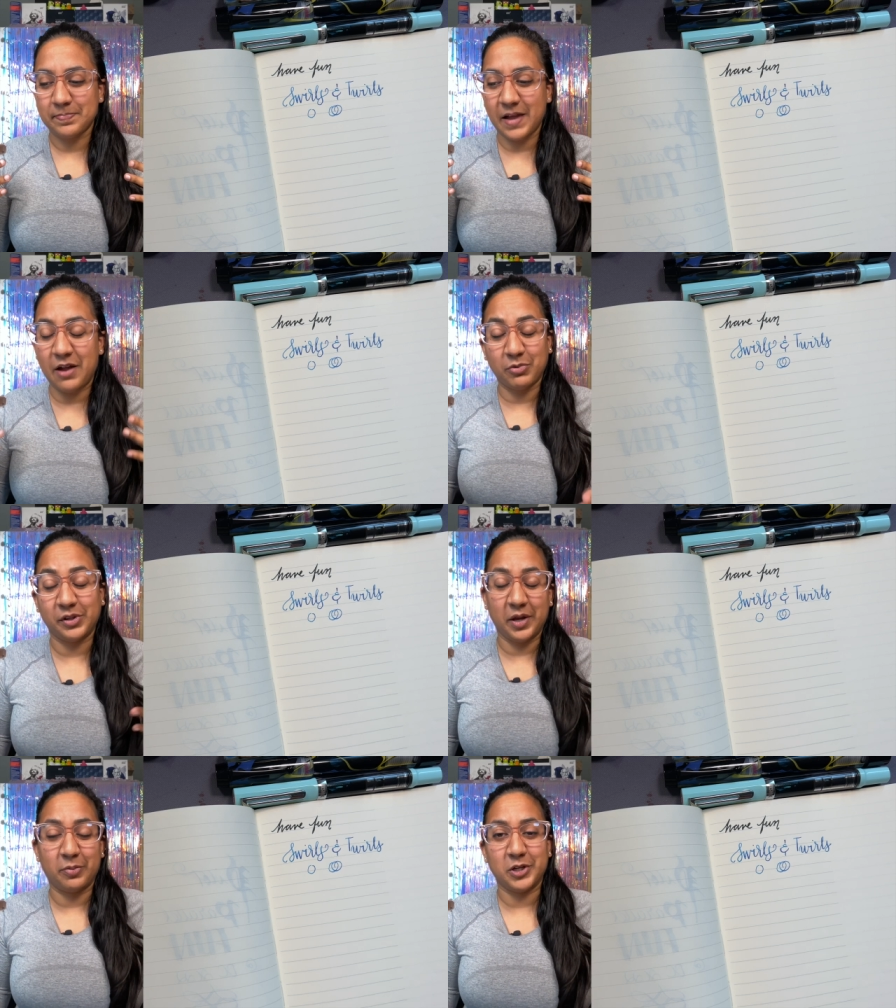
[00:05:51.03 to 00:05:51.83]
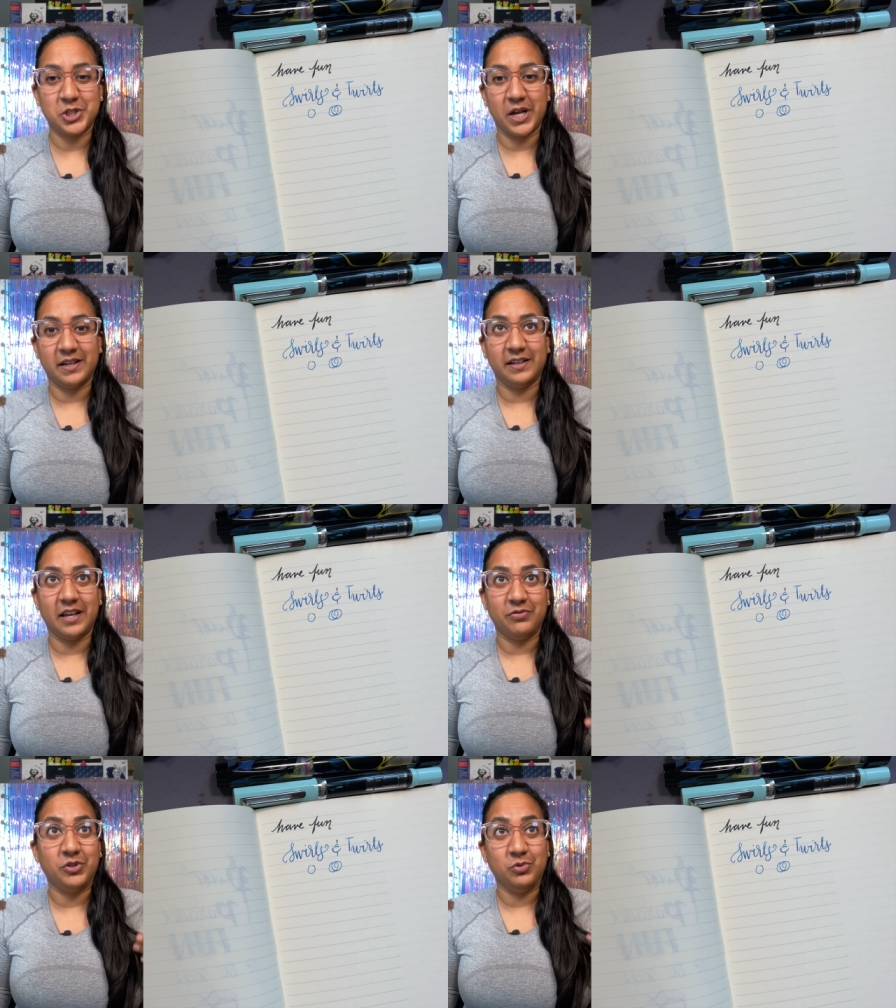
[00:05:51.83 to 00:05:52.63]
I really appreciate it
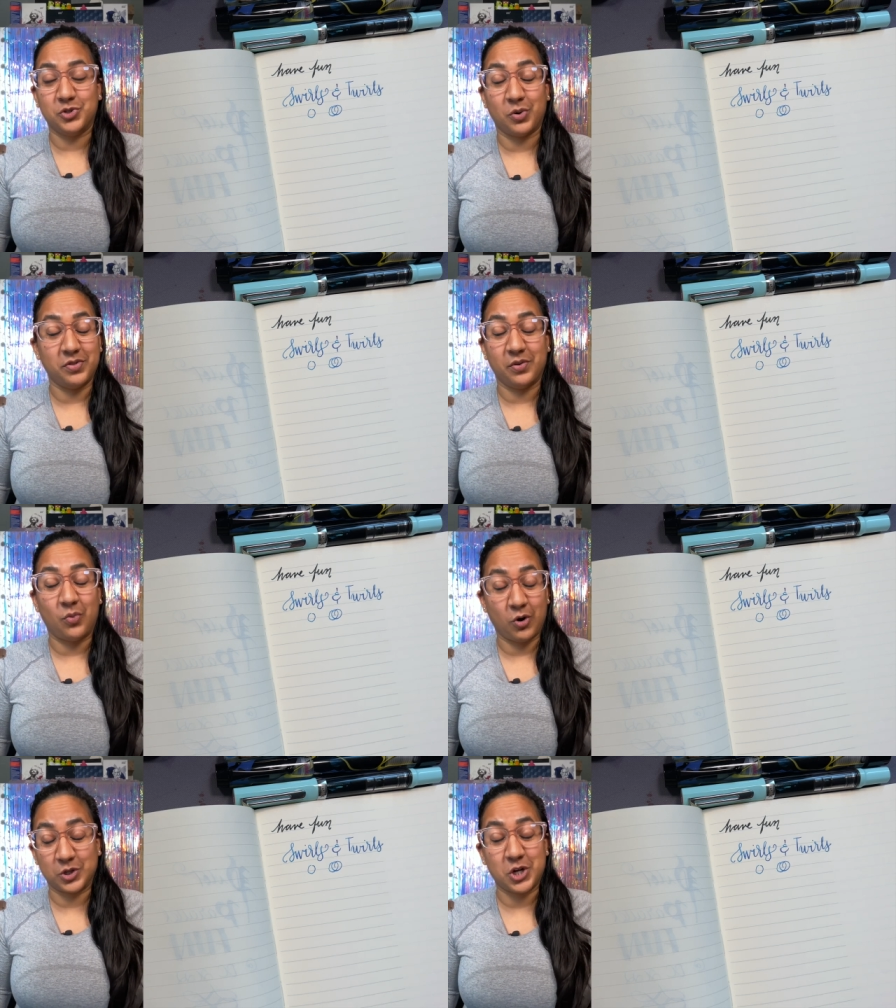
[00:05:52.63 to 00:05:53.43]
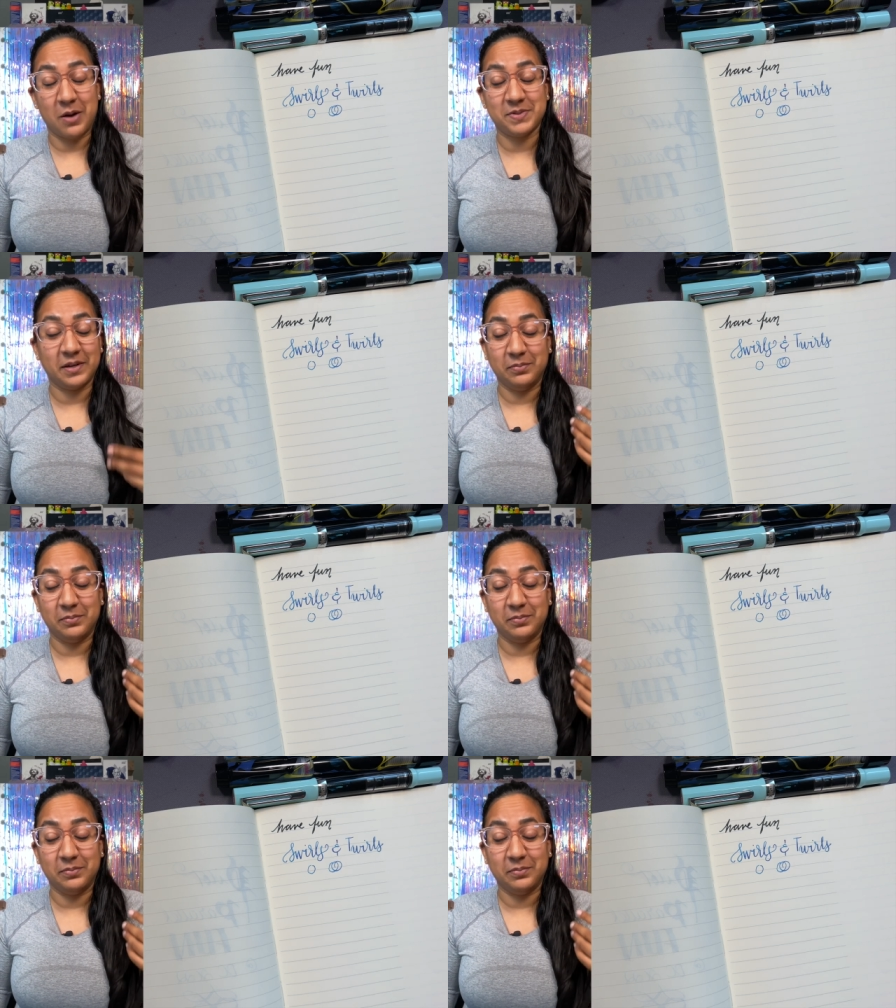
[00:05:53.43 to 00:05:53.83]
if you join the workshops.